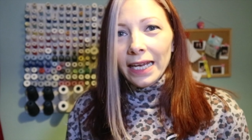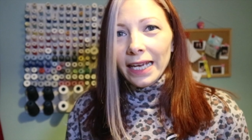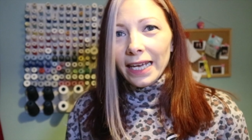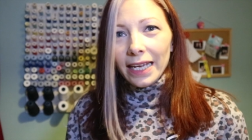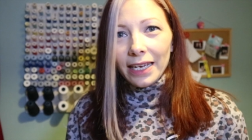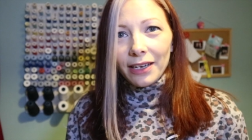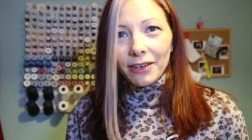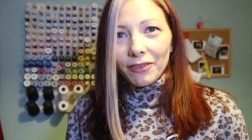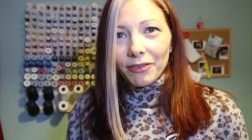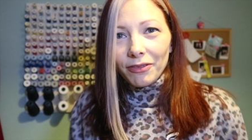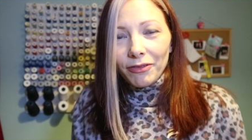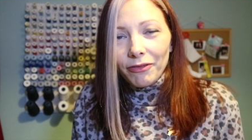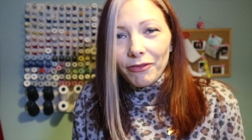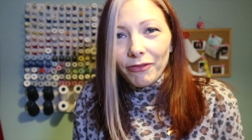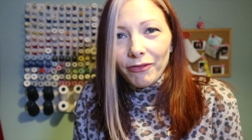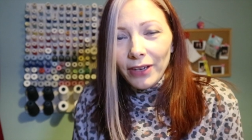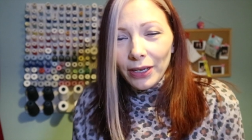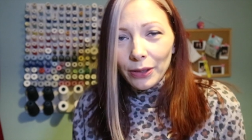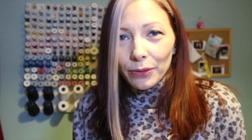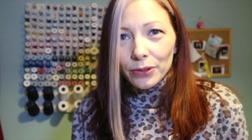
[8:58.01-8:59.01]
It
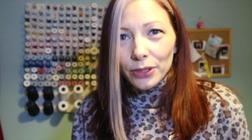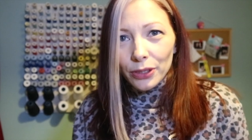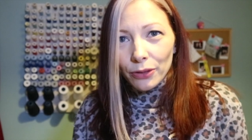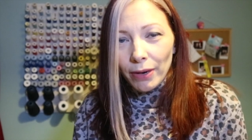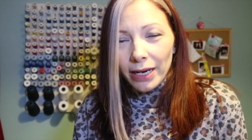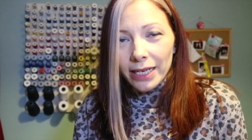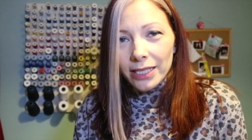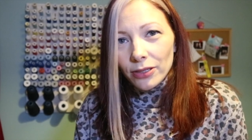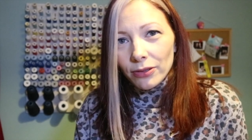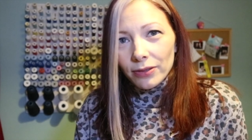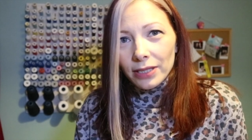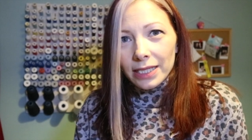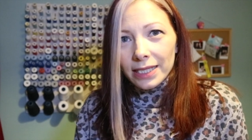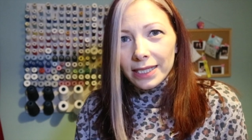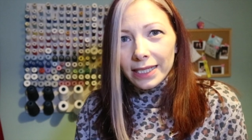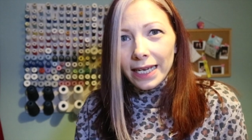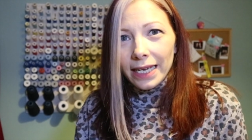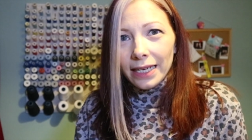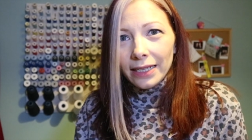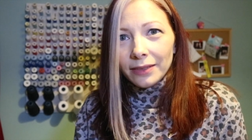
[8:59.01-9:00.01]
feels great on the
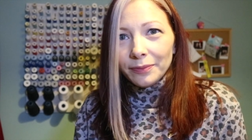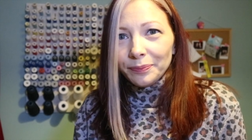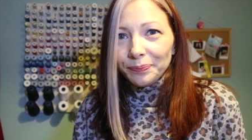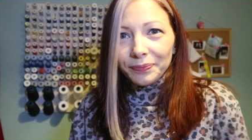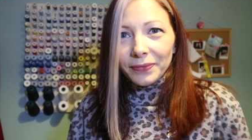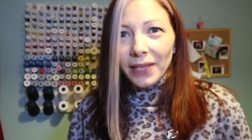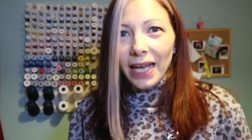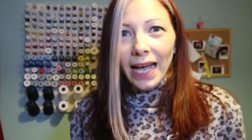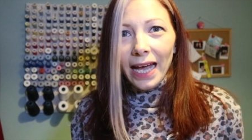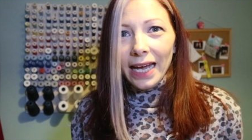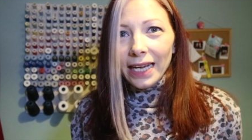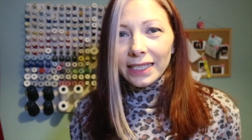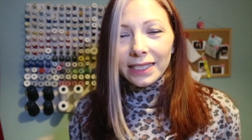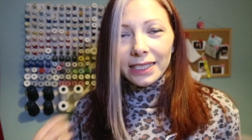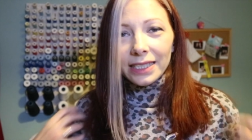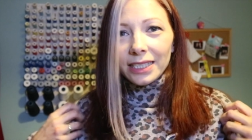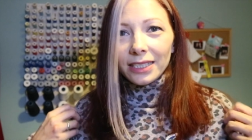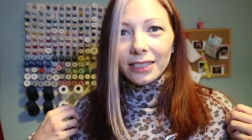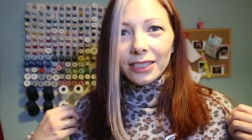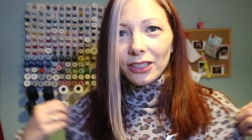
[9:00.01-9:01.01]
skin
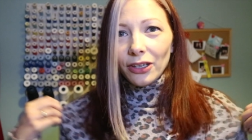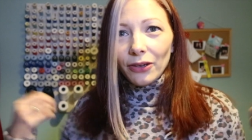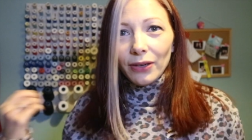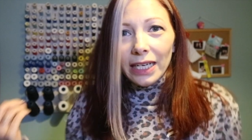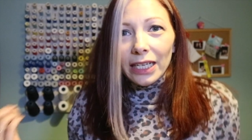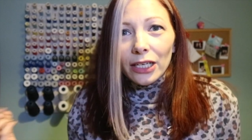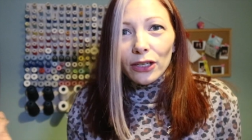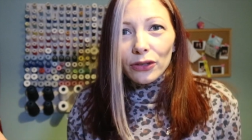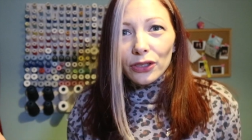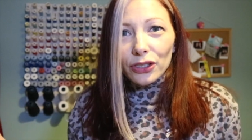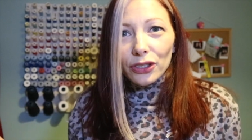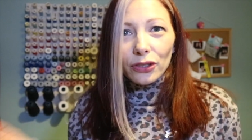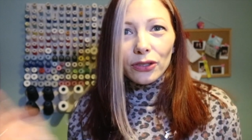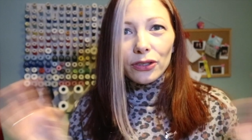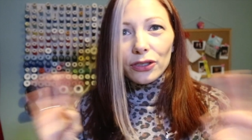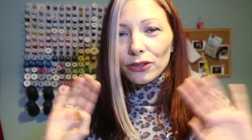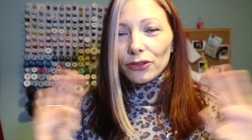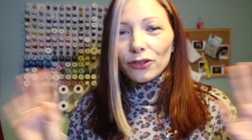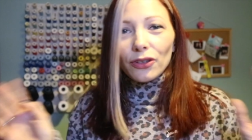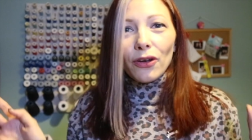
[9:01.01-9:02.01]
and, you know, it looks
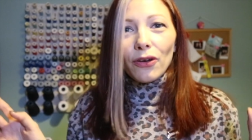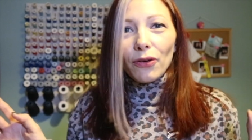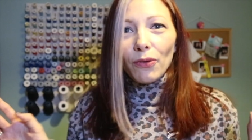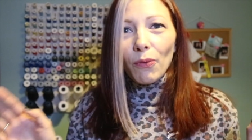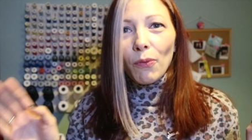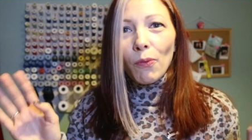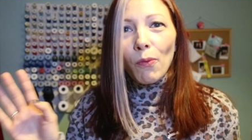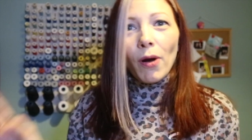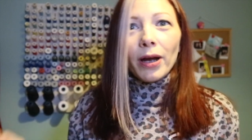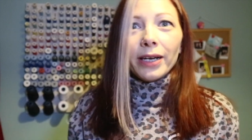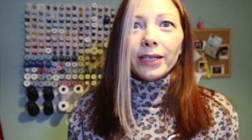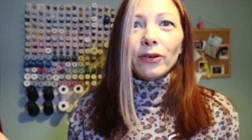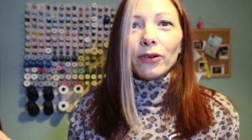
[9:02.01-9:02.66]
good, so why